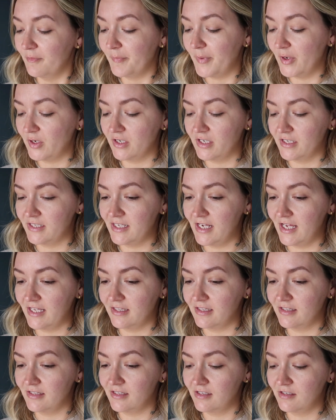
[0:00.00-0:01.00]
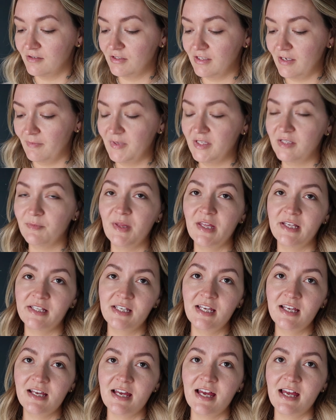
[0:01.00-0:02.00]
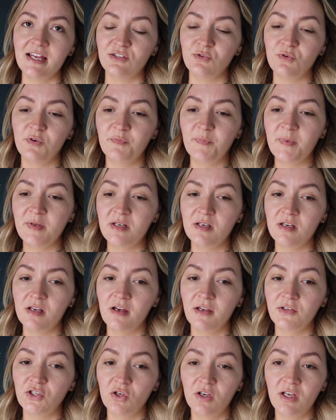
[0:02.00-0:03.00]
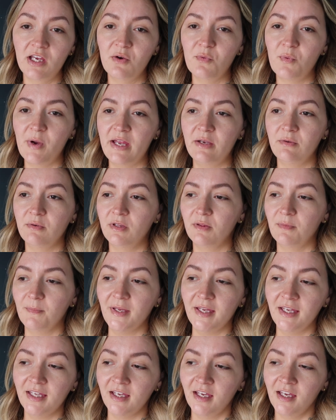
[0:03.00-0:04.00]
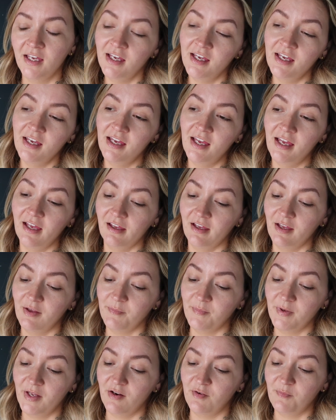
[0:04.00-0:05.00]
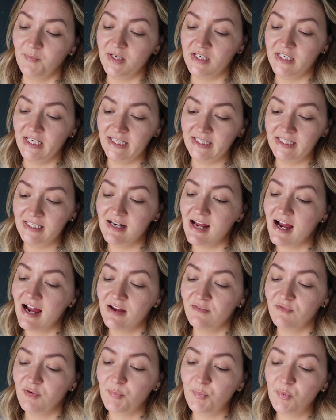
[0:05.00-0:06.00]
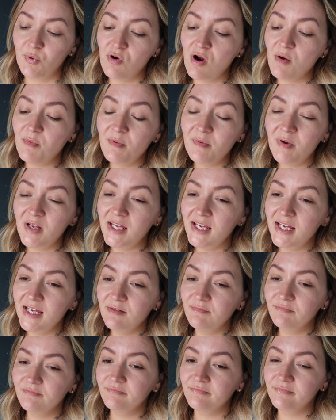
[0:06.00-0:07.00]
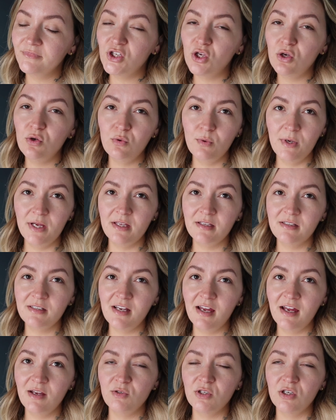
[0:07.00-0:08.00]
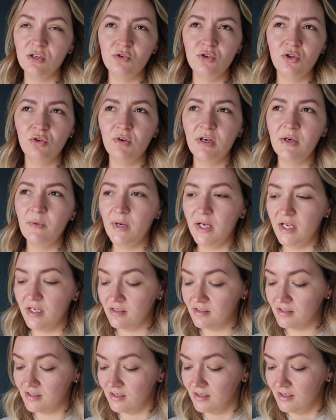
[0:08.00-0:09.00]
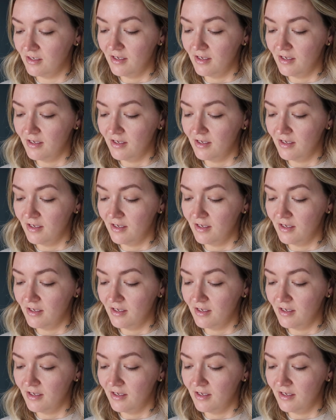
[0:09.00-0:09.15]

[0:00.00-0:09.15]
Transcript: Bondi Sands sent me some of their skincare, so I took it away with me, and I've been testing it out for probably 2 weeks now, 2 to 3 weeks.